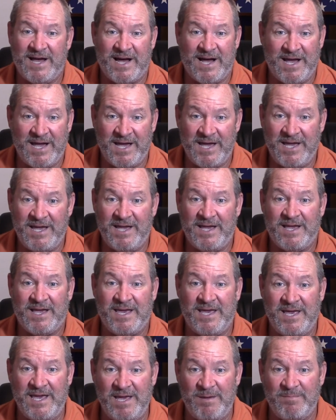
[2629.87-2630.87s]
I
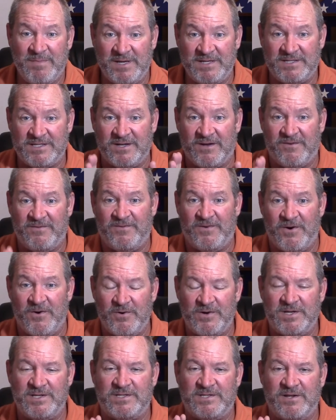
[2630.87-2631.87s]
keep myself
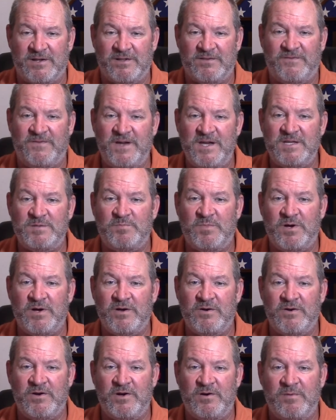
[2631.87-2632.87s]
focused on the
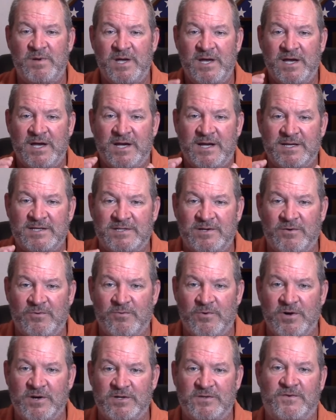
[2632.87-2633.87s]
Facebook group because it
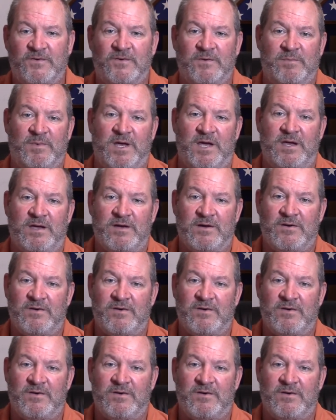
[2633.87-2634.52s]
works for me.